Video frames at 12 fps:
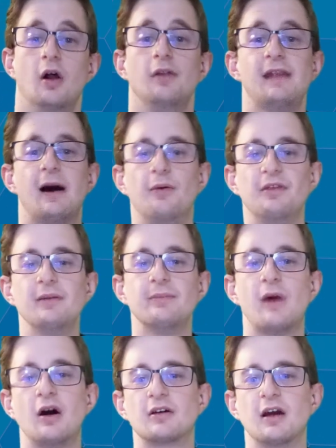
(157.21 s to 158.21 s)
Now, within
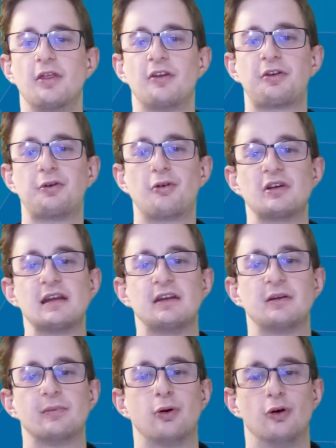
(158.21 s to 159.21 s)
manga, the story
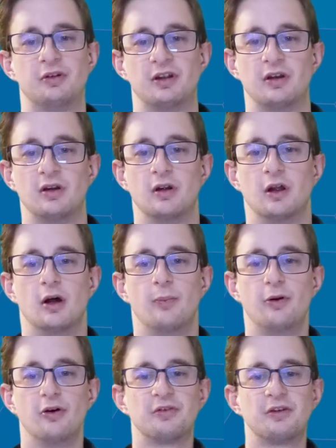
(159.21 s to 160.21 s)
is important,
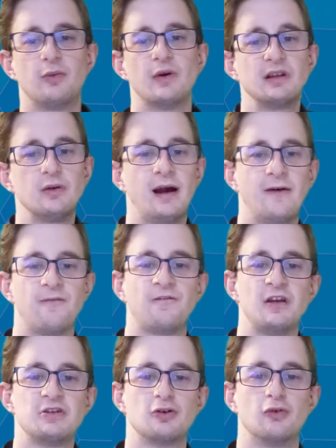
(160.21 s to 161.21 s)
but also when you have
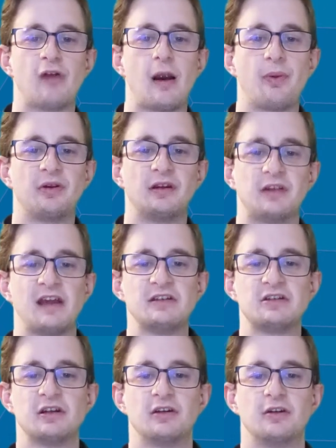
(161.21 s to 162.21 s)
visual
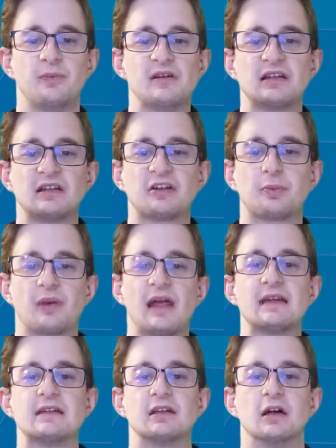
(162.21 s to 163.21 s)
representations being
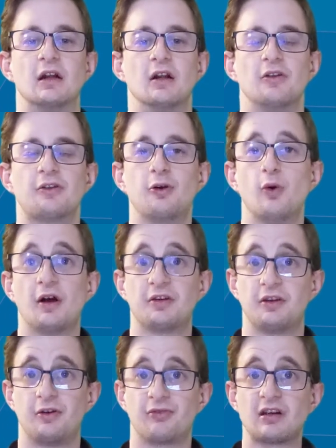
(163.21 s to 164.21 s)
displayed to us,
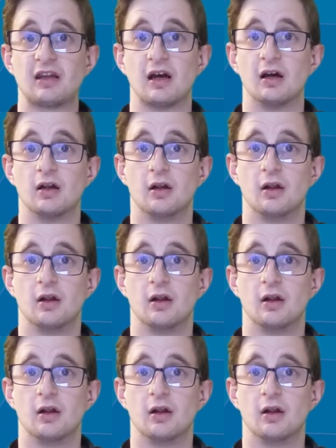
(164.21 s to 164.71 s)
the reader,